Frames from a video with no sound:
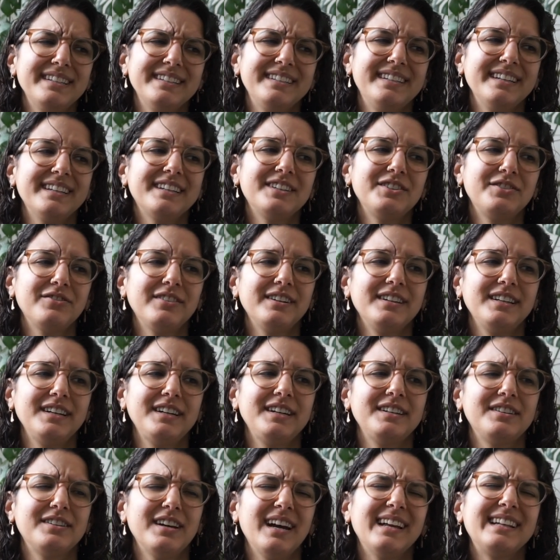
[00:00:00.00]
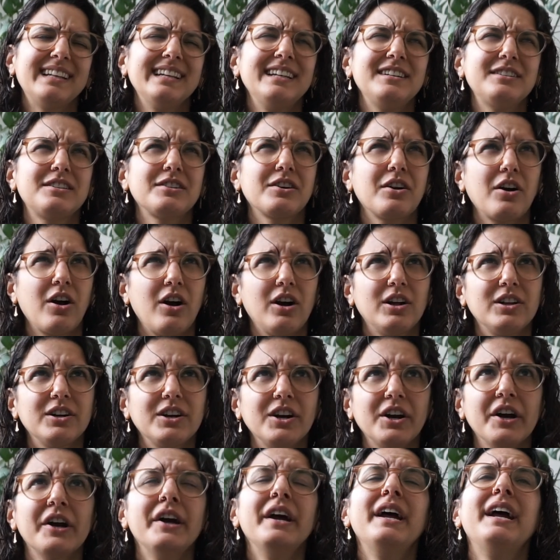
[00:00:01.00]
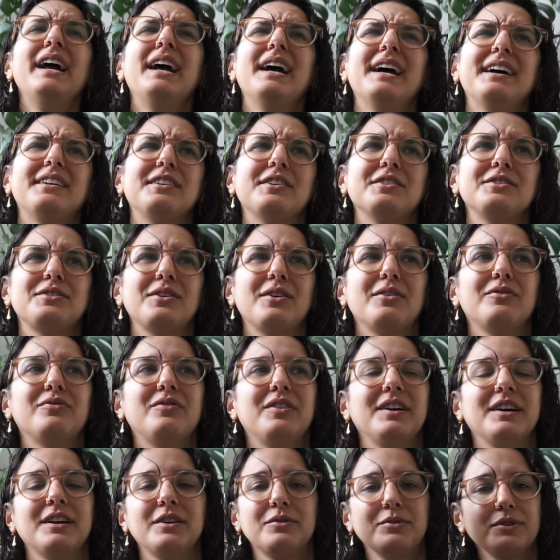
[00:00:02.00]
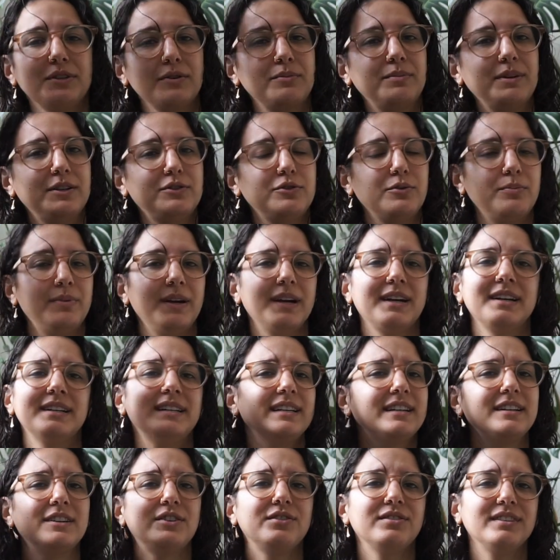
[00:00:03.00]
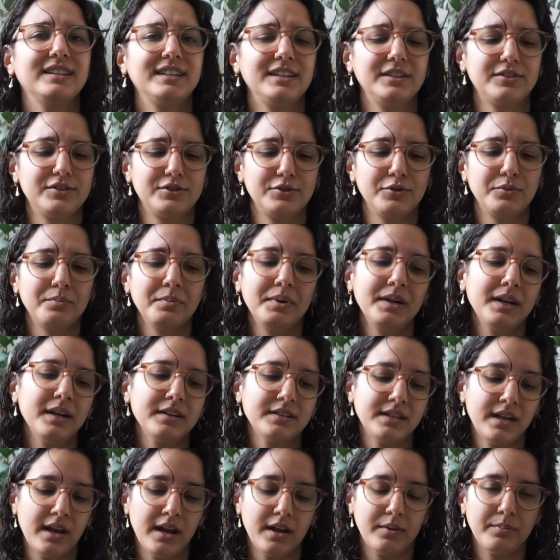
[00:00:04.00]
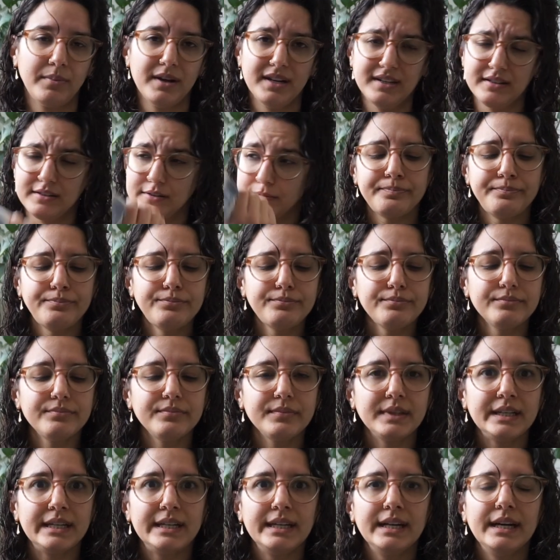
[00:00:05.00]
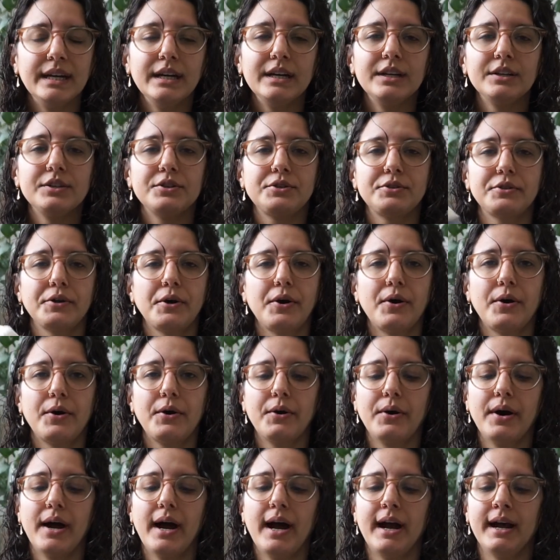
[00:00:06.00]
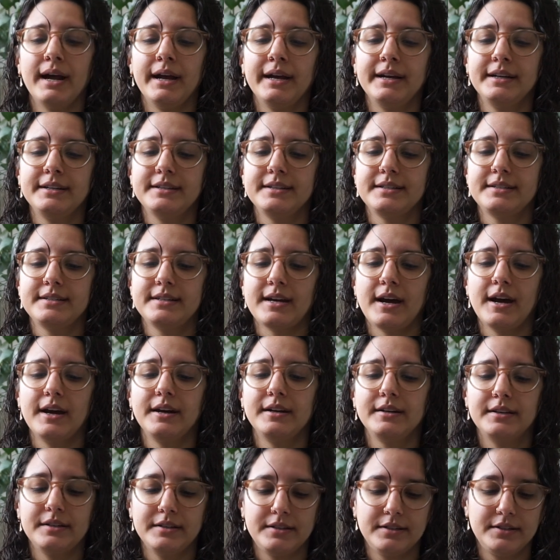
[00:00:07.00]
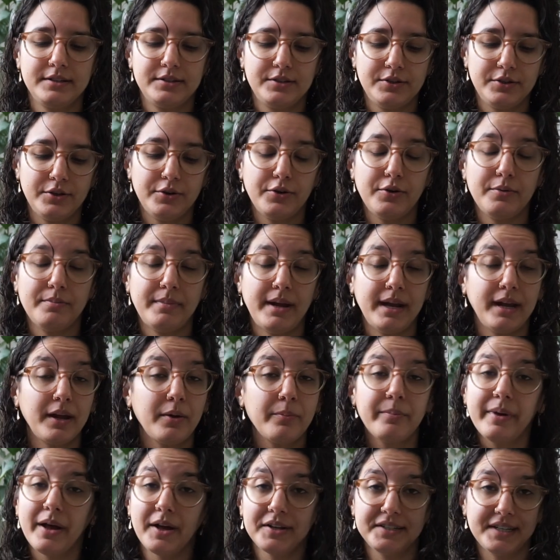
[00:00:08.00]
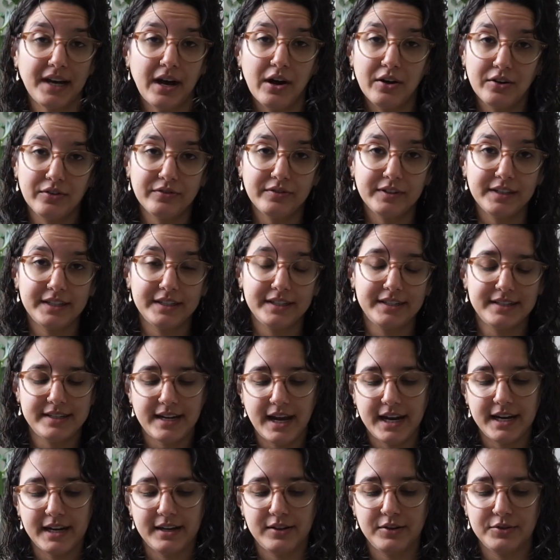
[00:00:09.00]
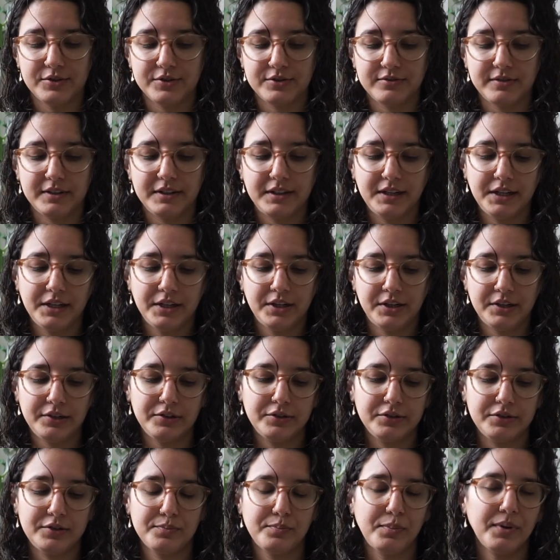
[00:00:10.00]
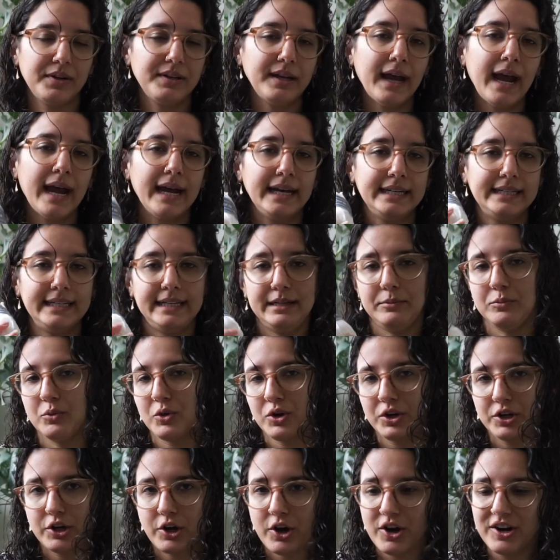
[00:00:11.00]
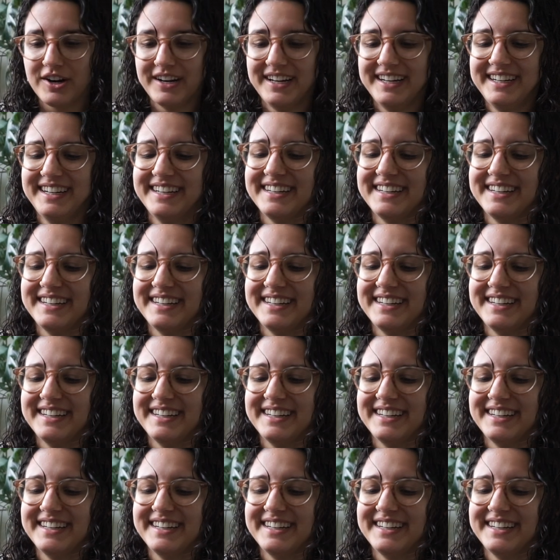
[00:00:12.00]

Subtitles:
didn't really, at least the color, and also I think it was a bit too big. It didn't really suit me as a headband. So I decided to make a belt out of it, and it looks really cute, but I need more yarn.